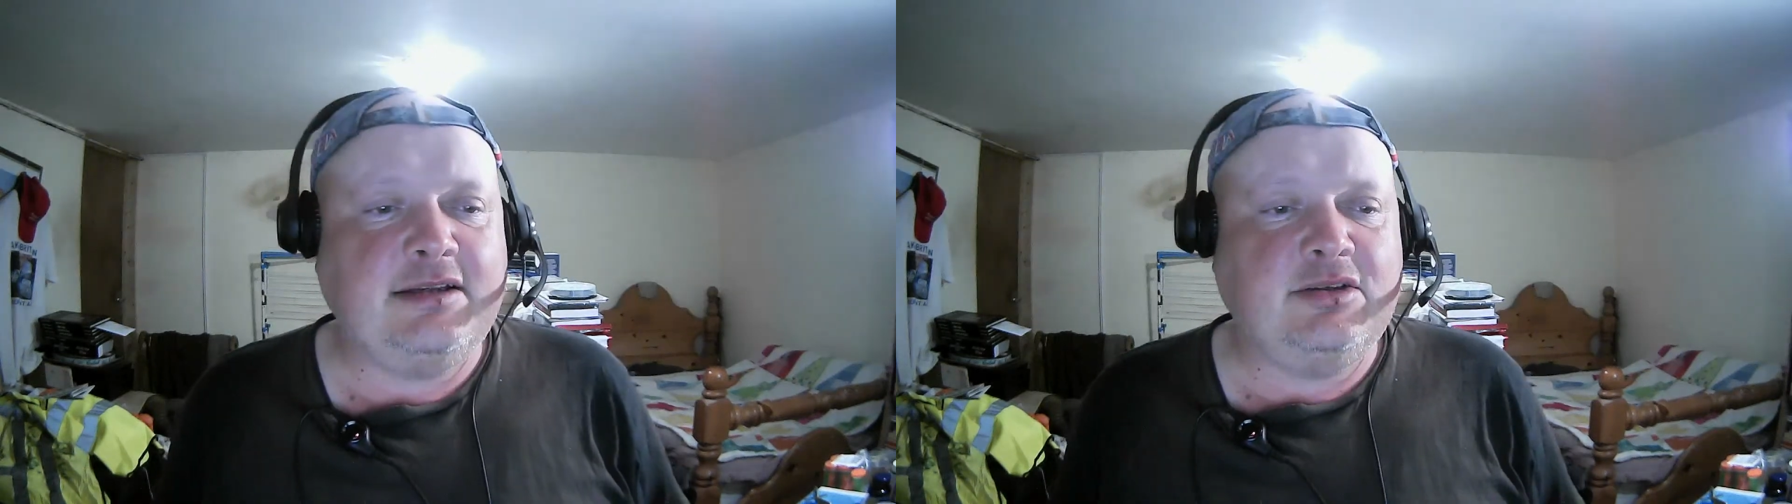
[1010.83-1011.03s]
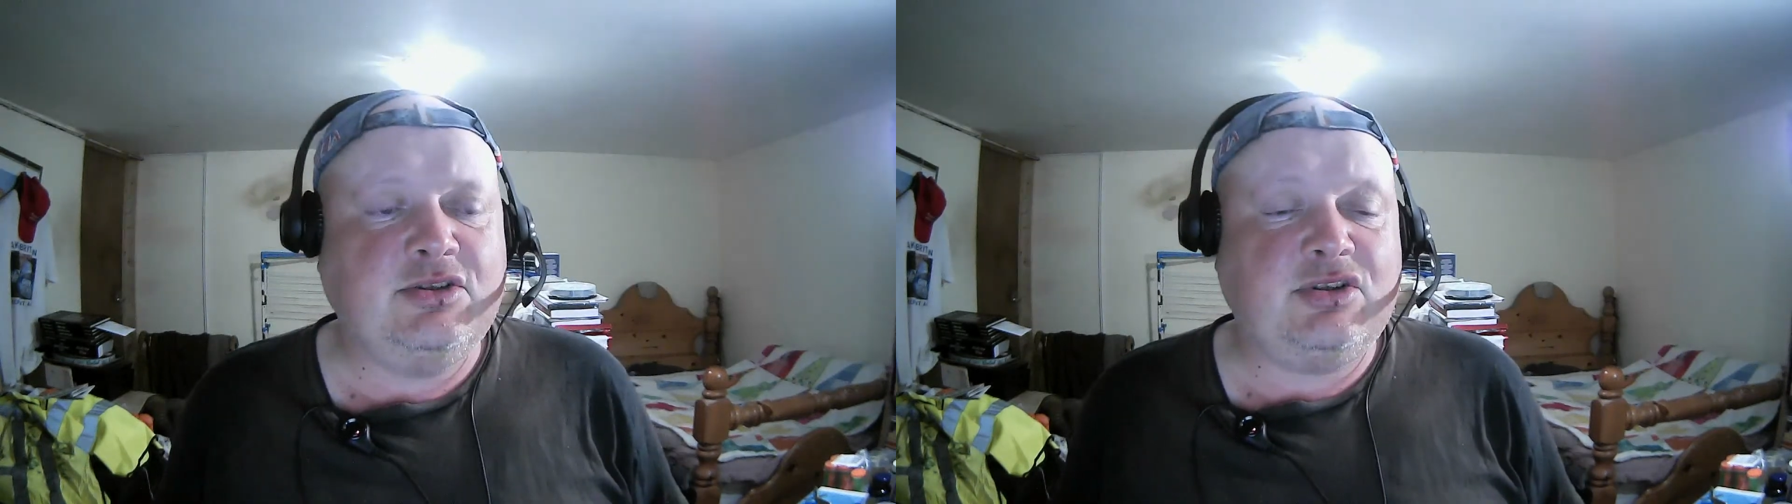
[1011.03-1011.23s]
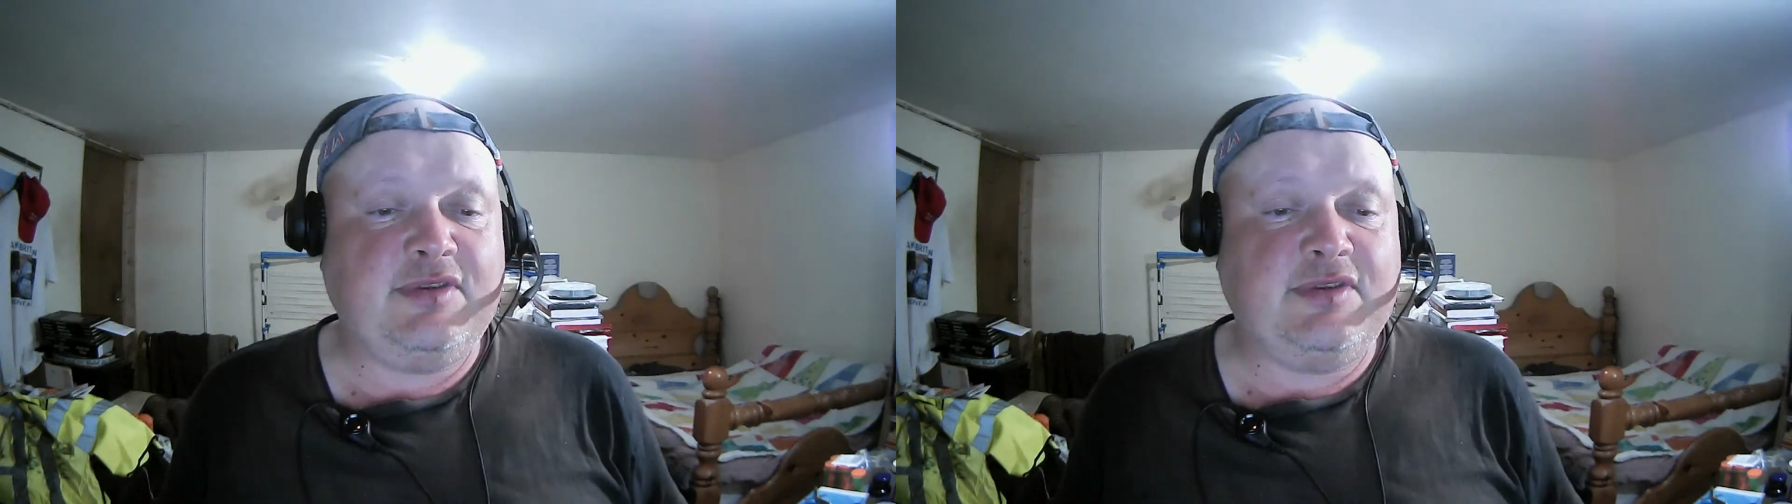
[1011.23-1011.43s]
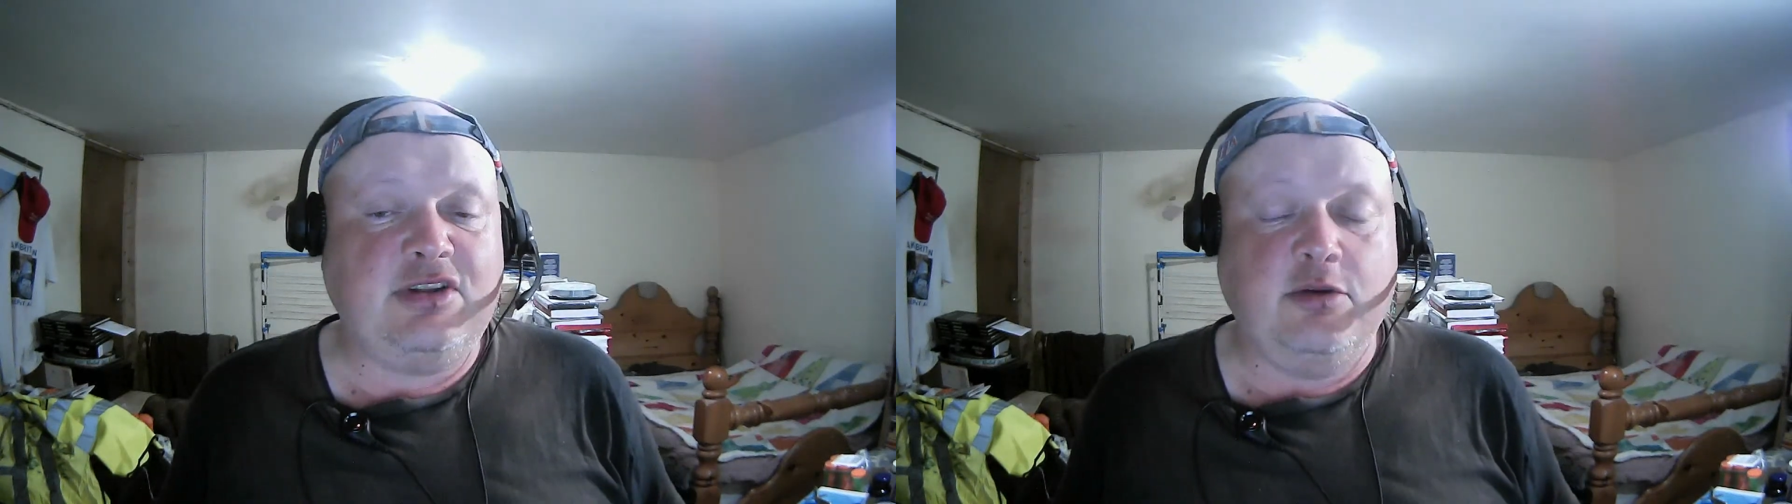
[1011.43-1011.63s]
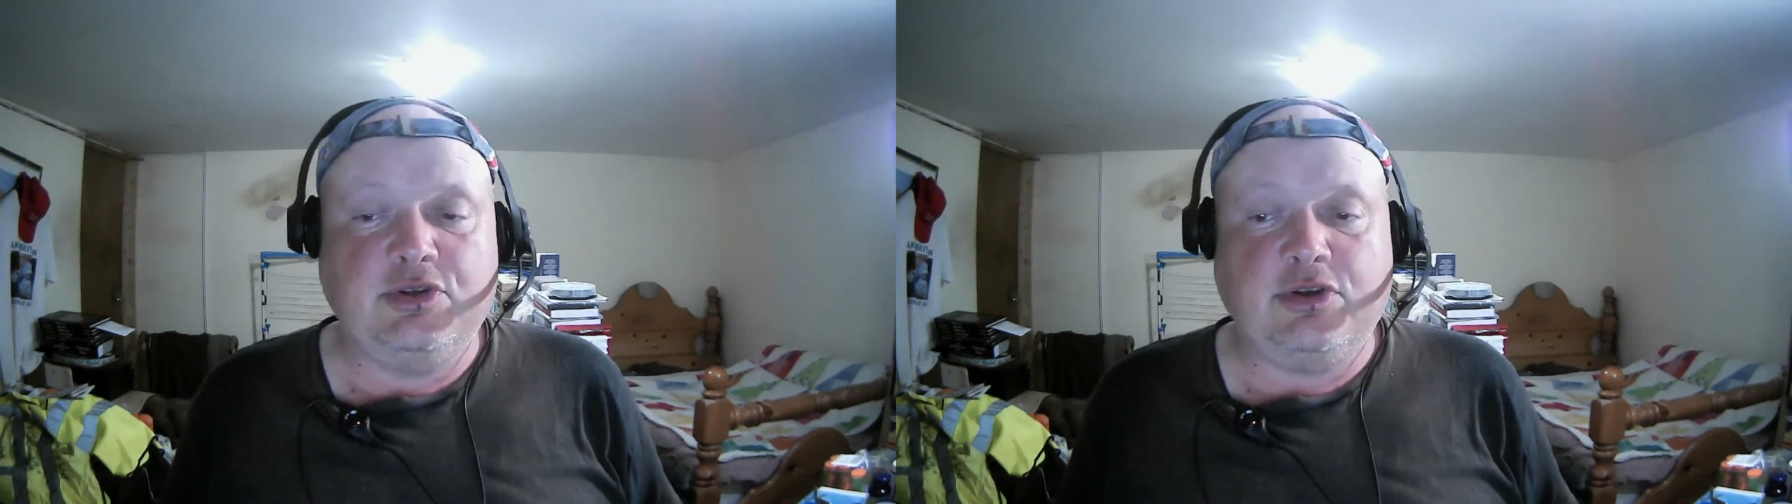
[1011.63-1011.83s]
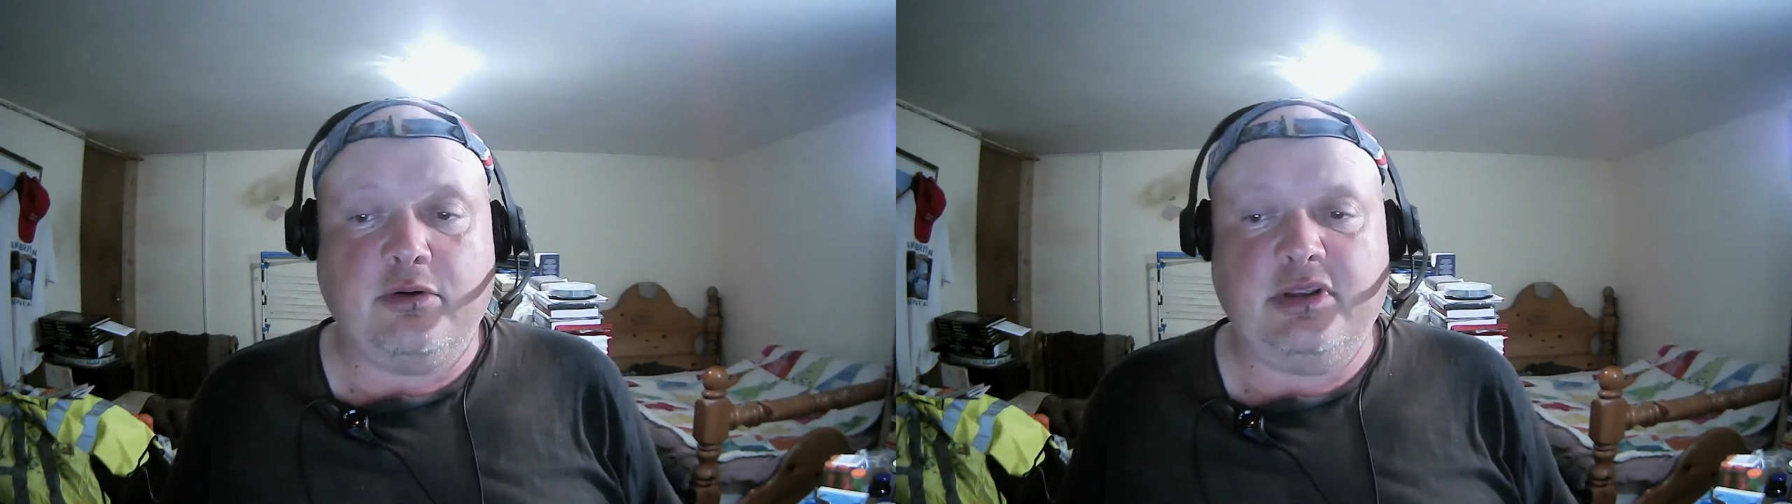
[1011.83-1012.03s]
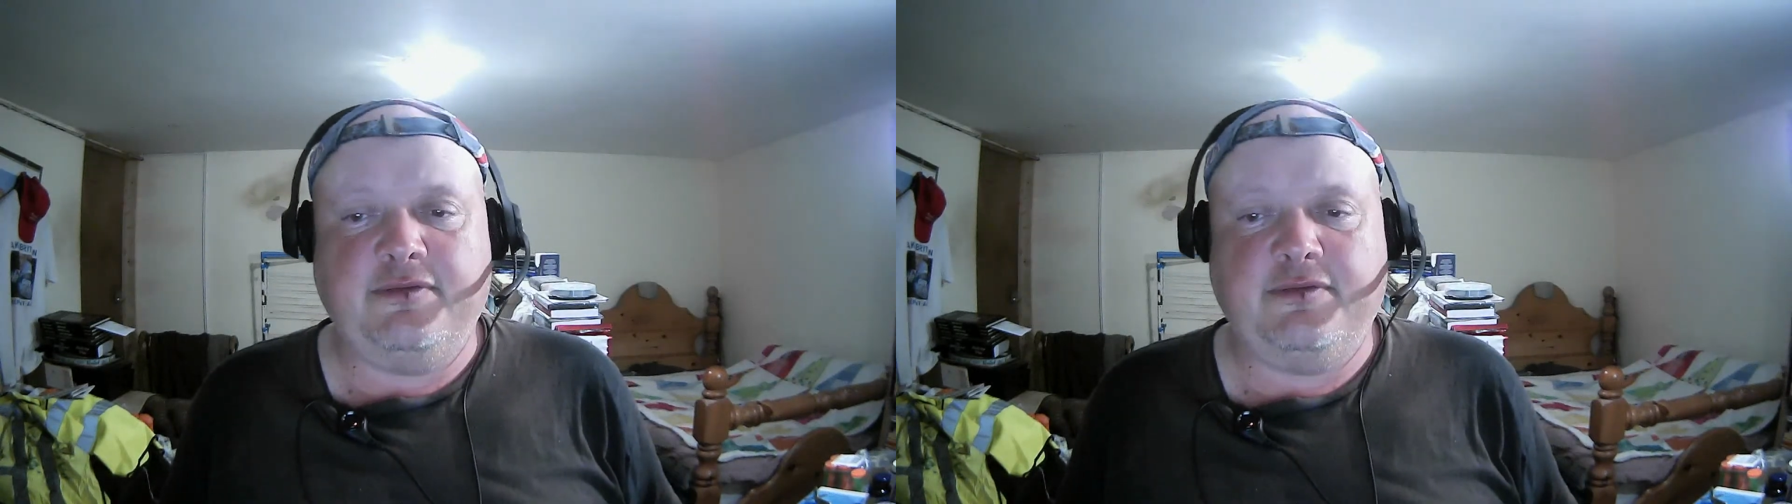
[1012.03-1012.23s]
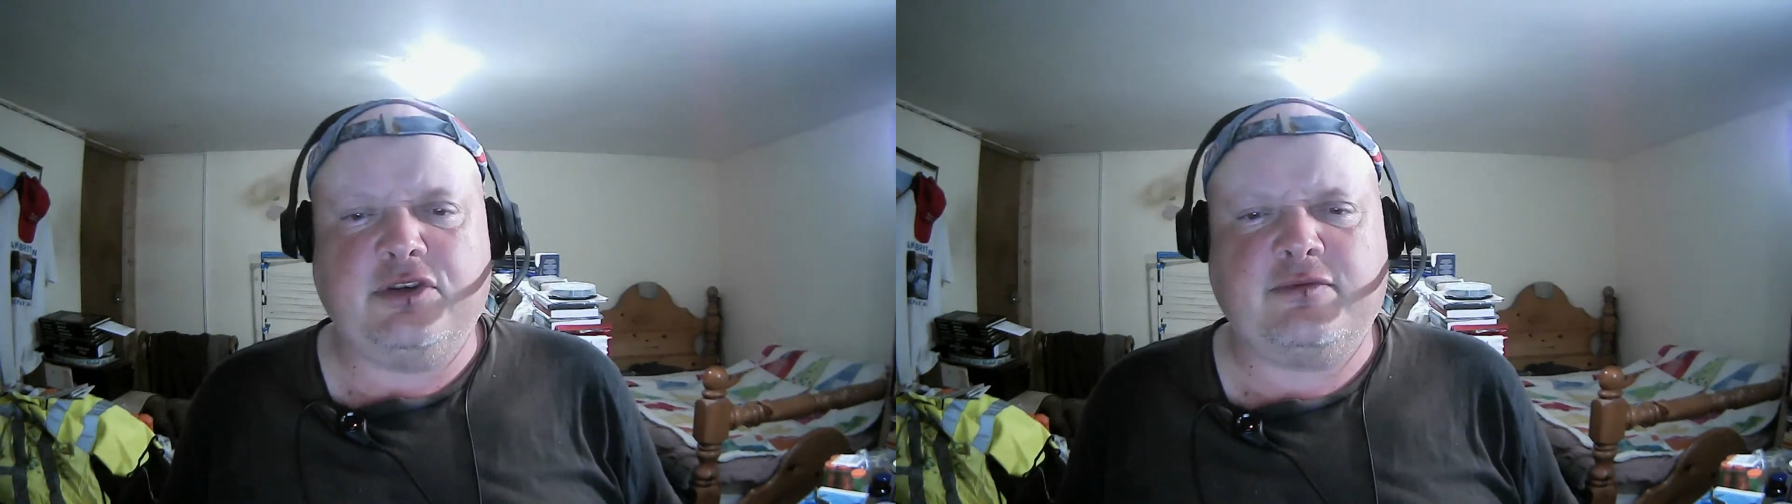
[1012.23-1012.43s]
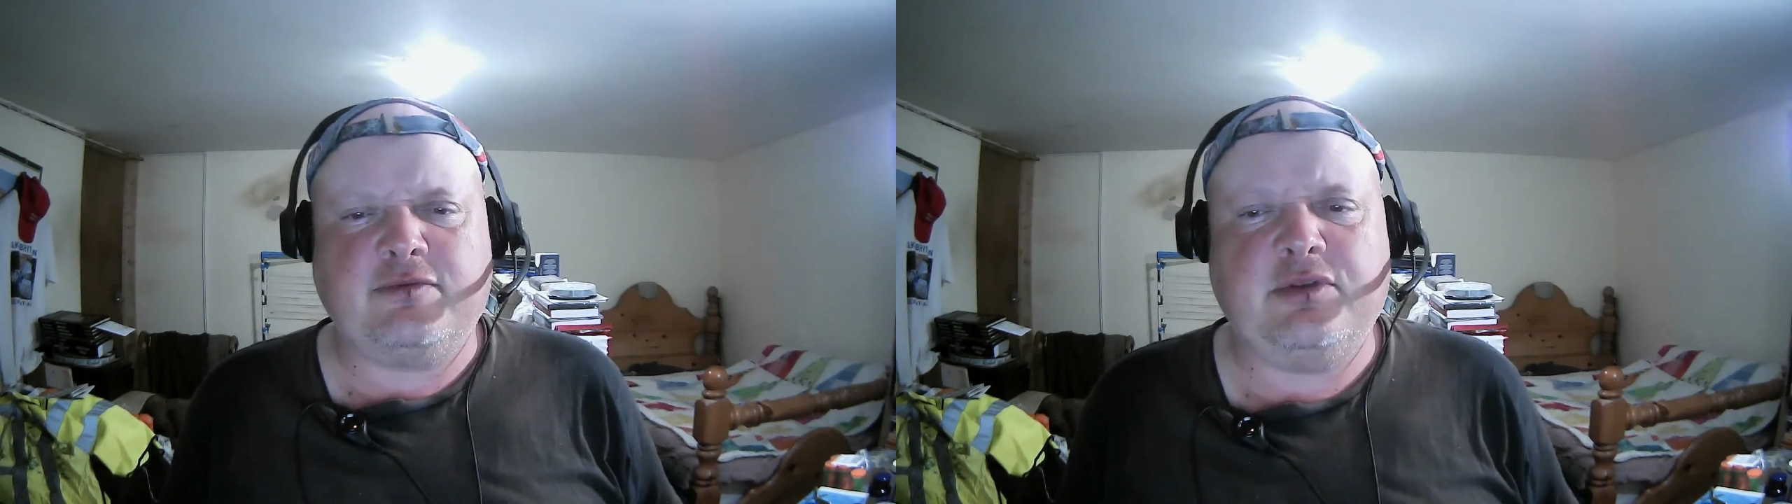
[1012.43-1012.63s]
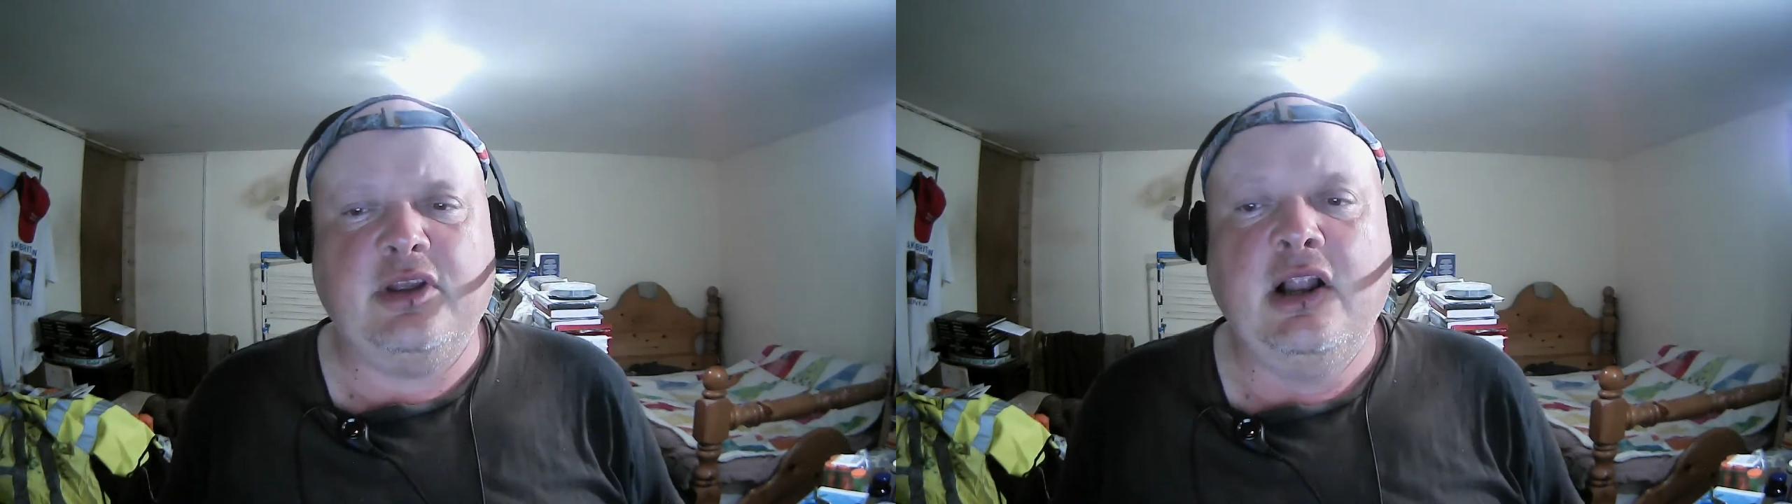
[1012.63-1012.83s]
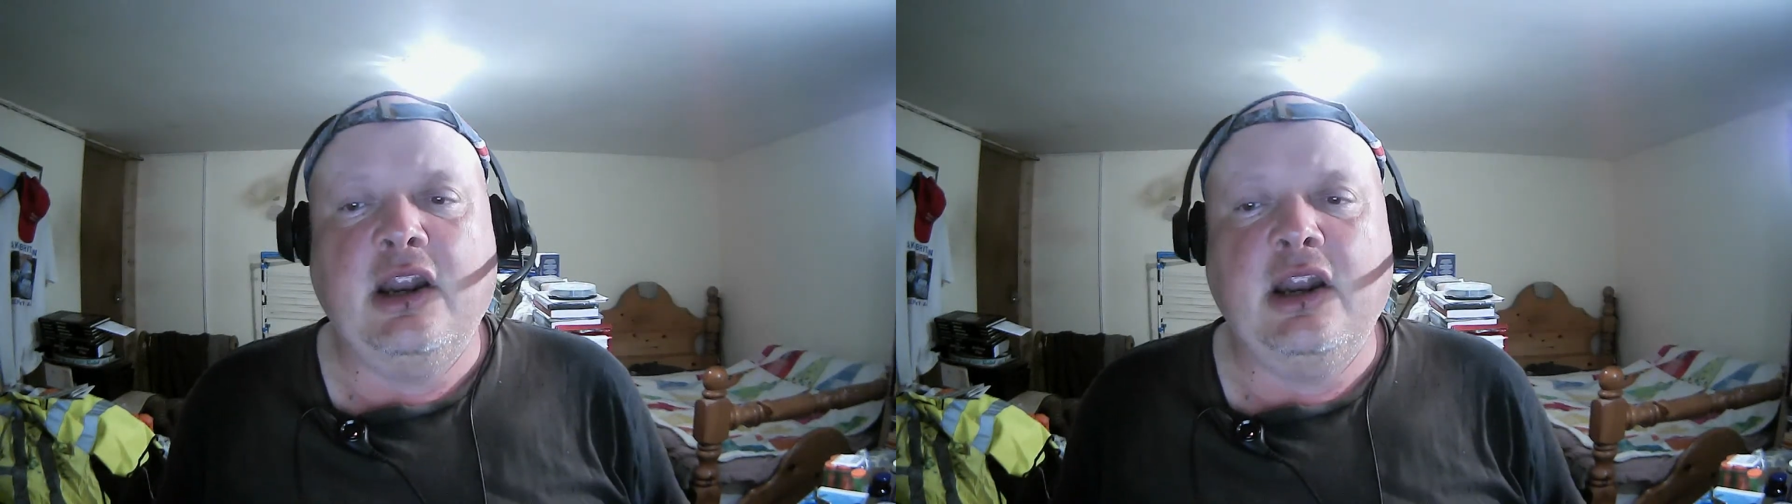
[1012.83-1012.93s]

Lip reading: and if there's no majority in the first round,